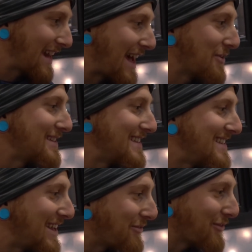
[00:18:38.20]
at how
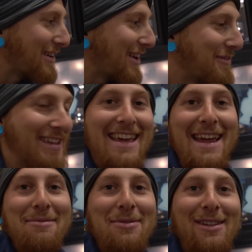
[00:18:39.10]
different of a
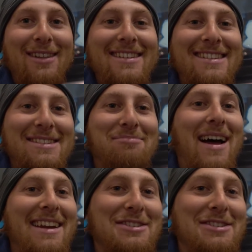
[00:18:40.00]
camera it looks because mine